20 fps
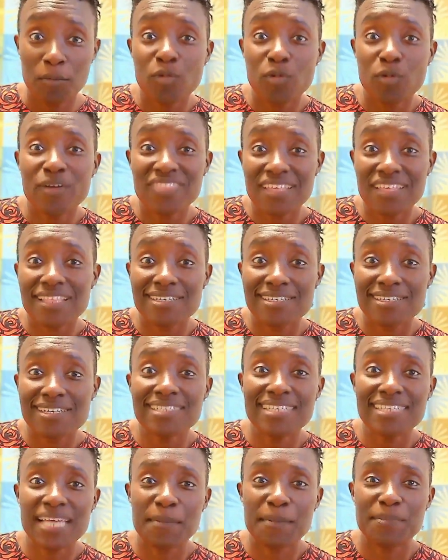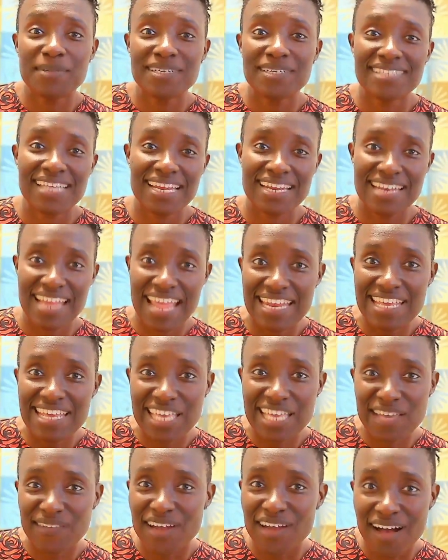But one thing that does happen is that in
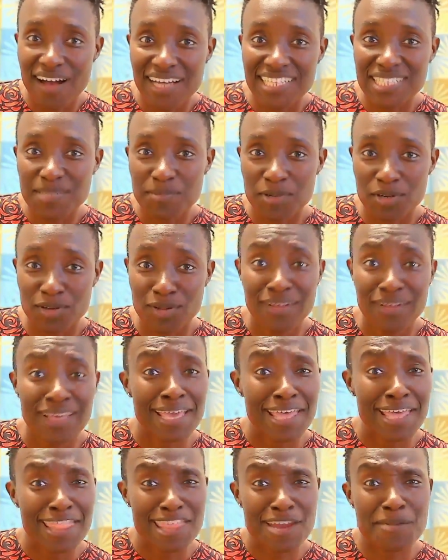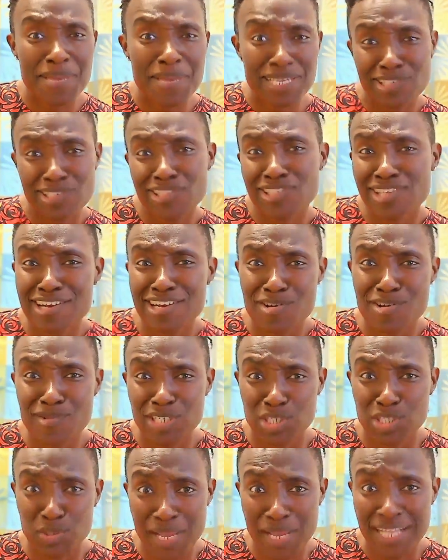any given hospital, there are patients
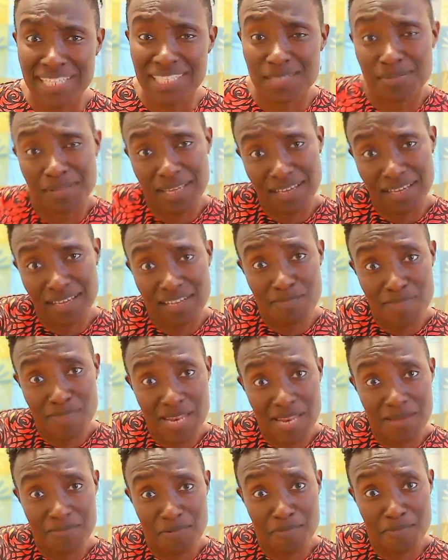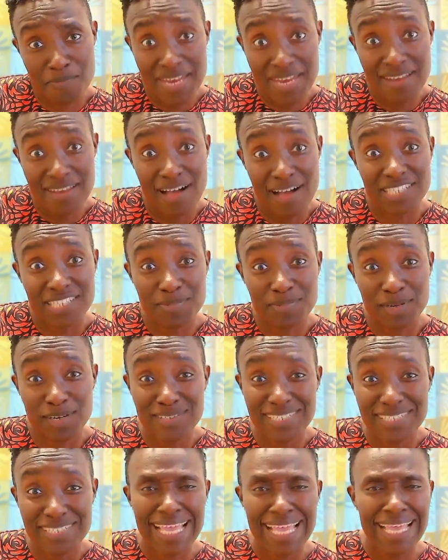undergoing transplant in many, many
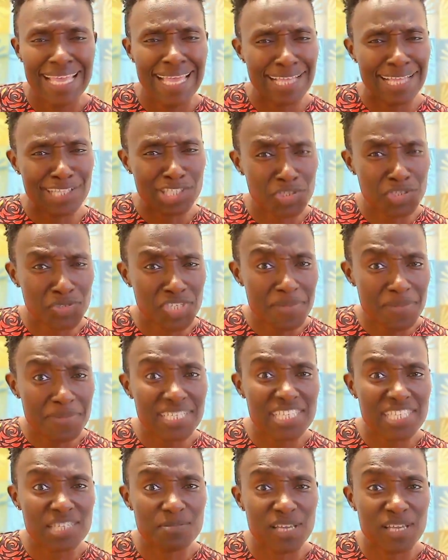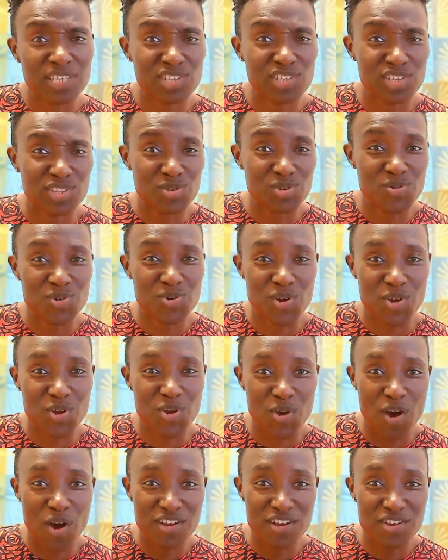hospitals. And so some of these patients who
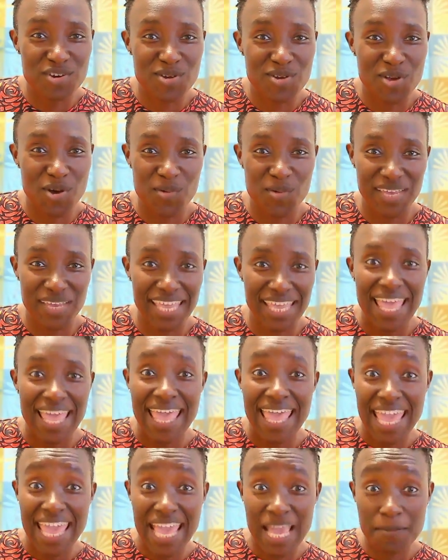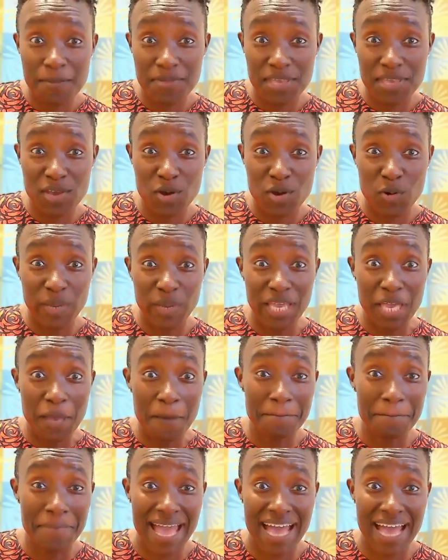are undergoing ABO
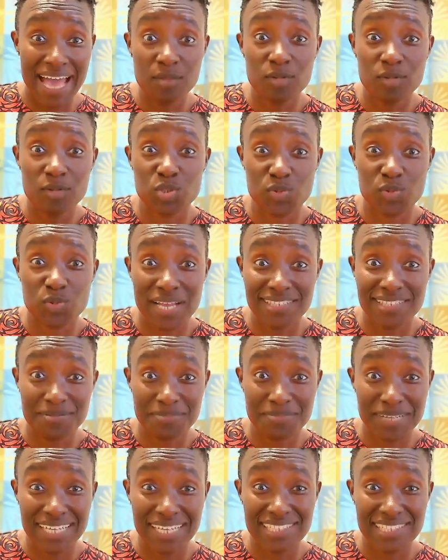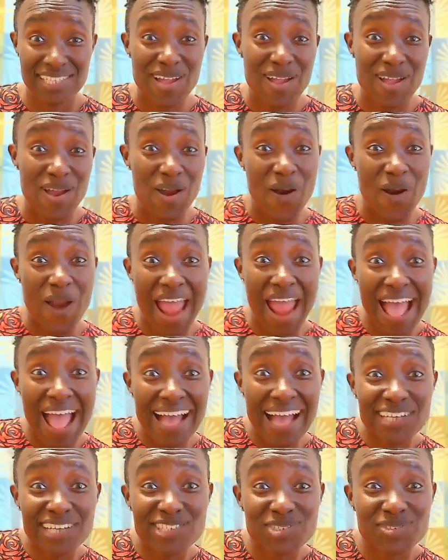incompatible transplants are
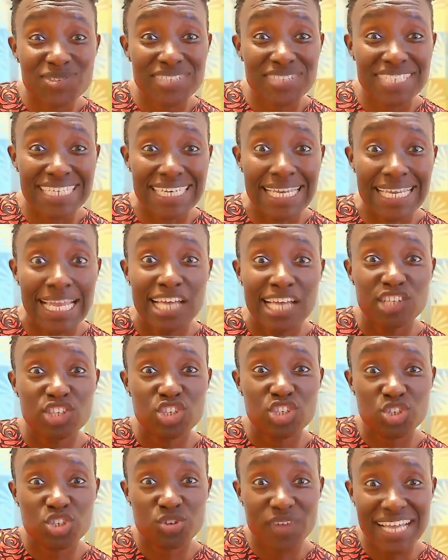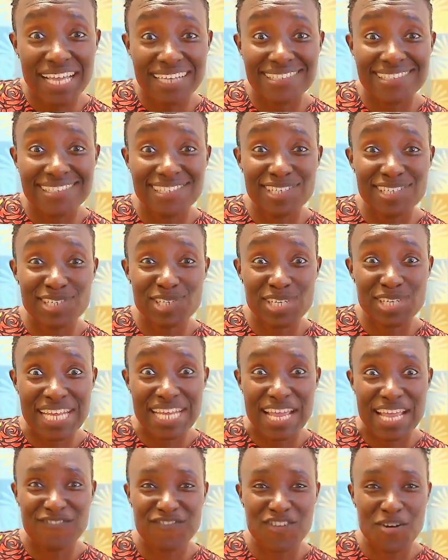actually
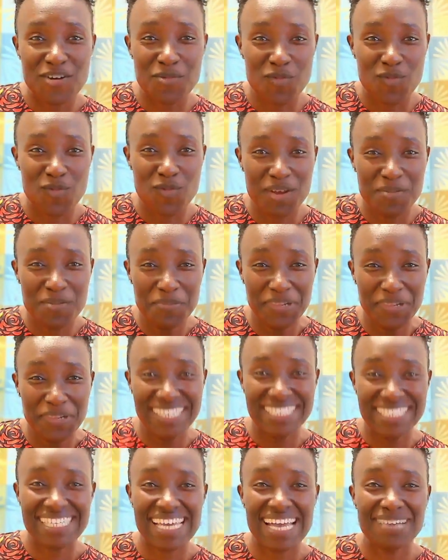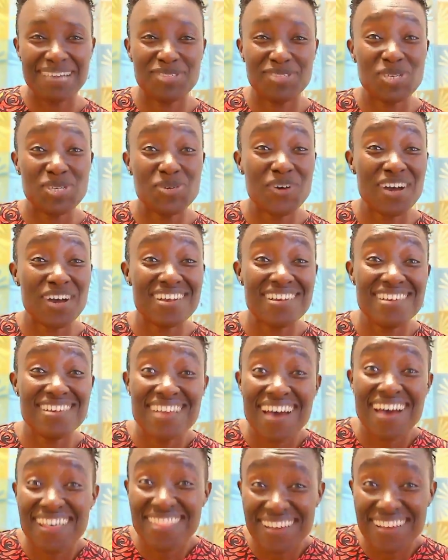transitioning from one blood type to
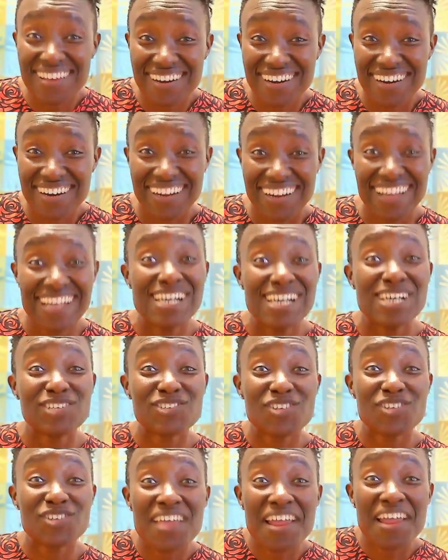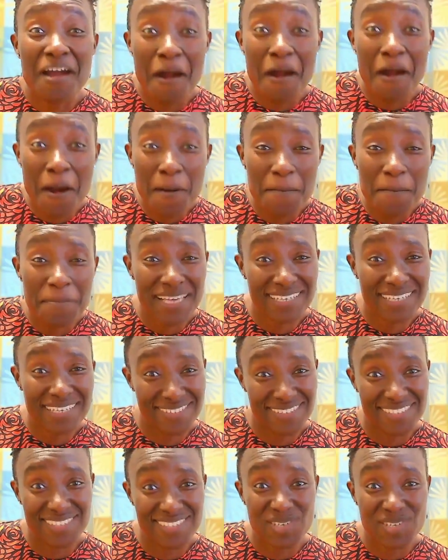another. So there are
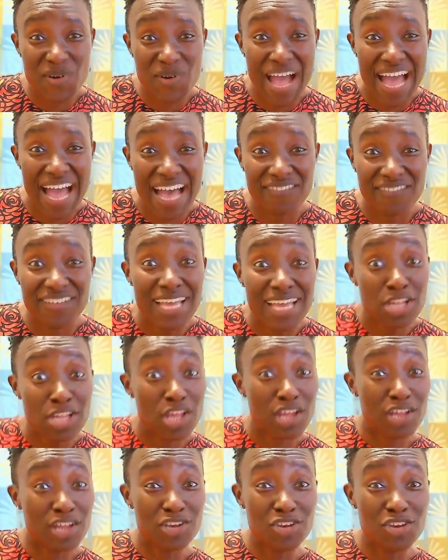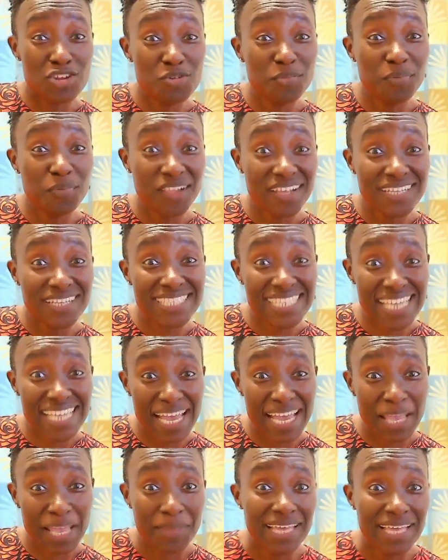patients who have a new blood
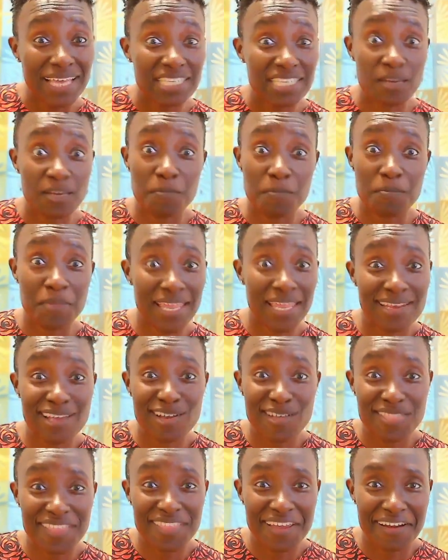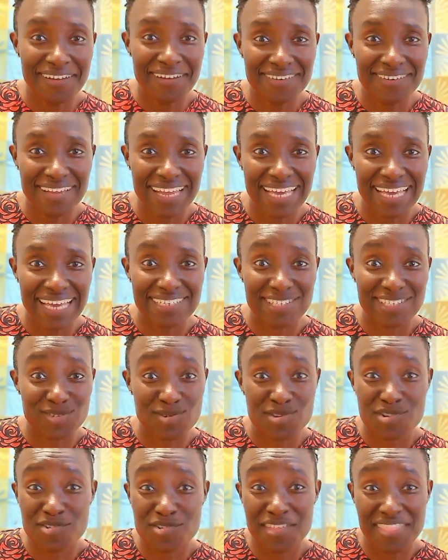type depending on their underlying
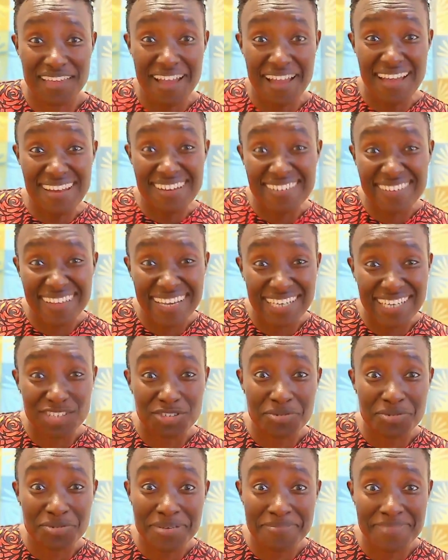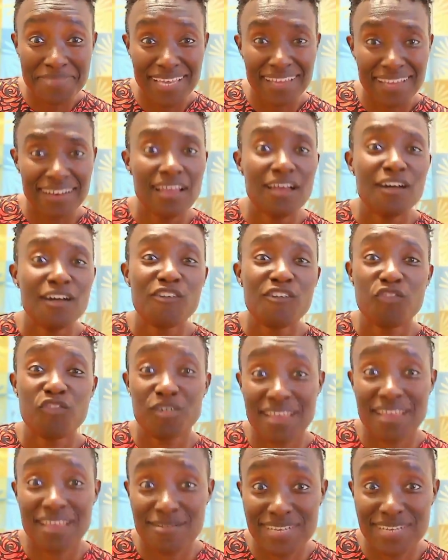disorder or their underlying treatment.
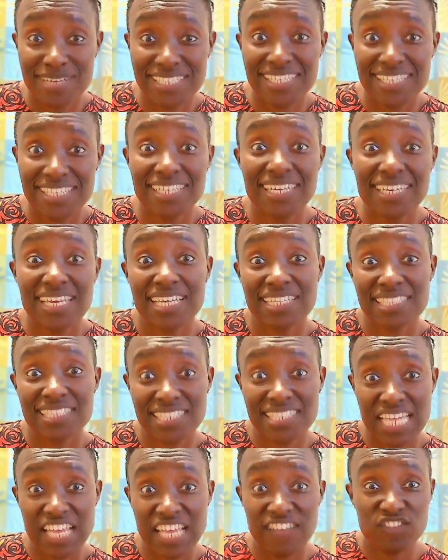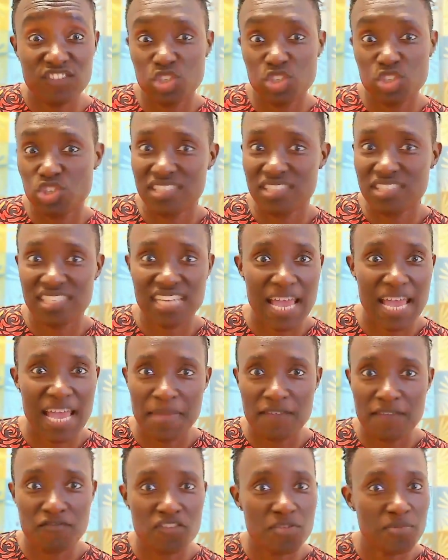For that reason, it's safe to just
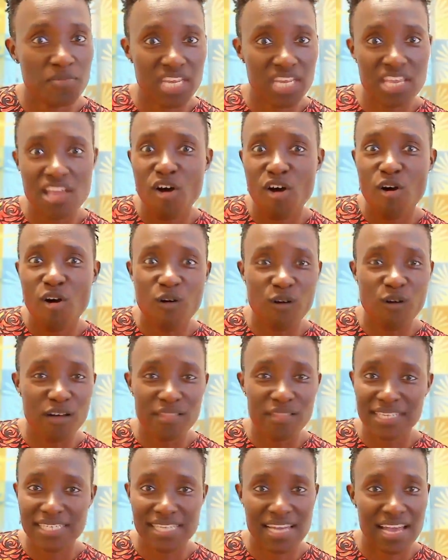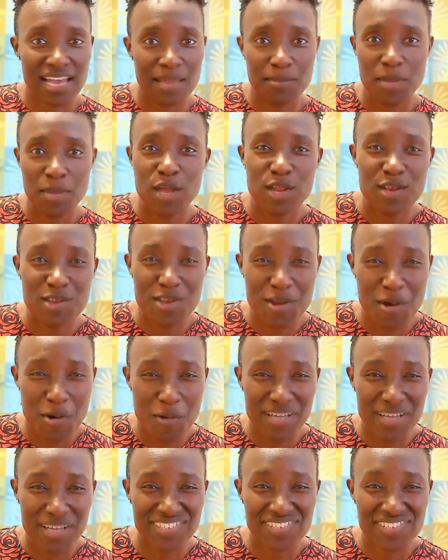type everybody all the time,
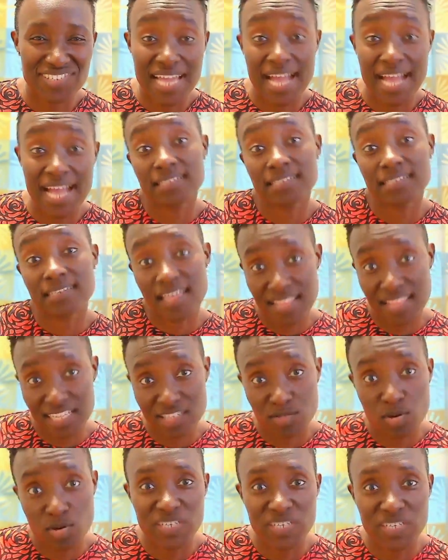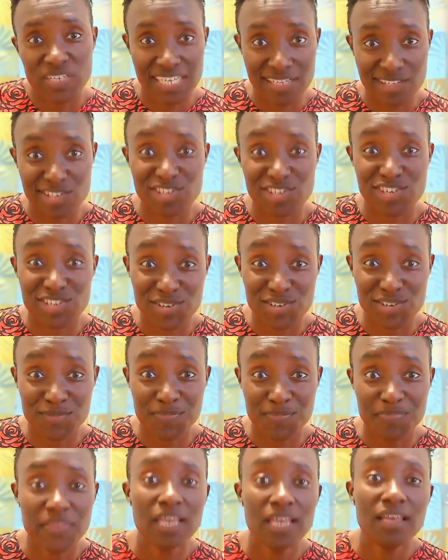no questions asked. And that's what we tend to
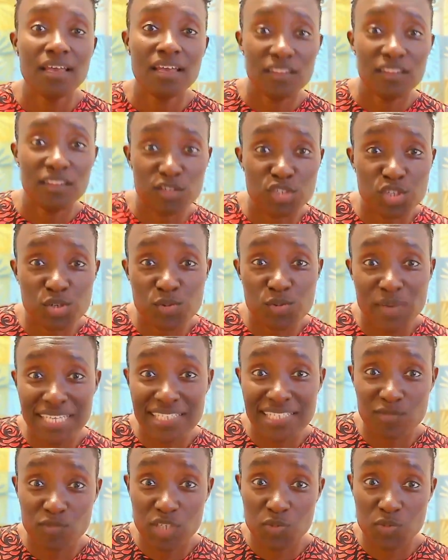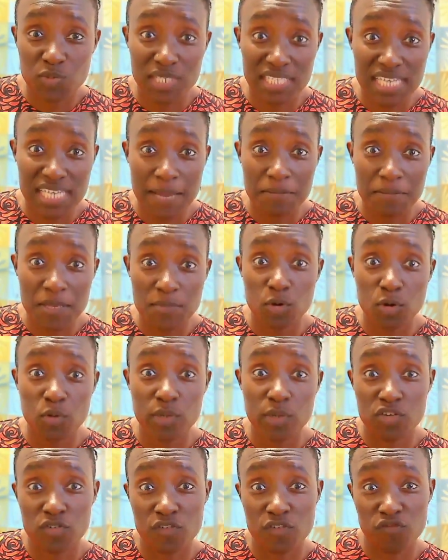do. There are two ways in which we type
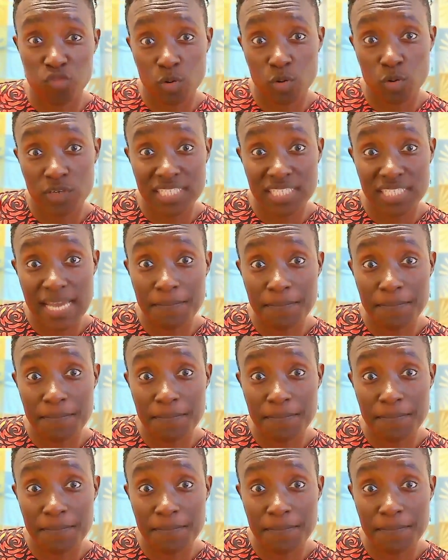people. We do a forward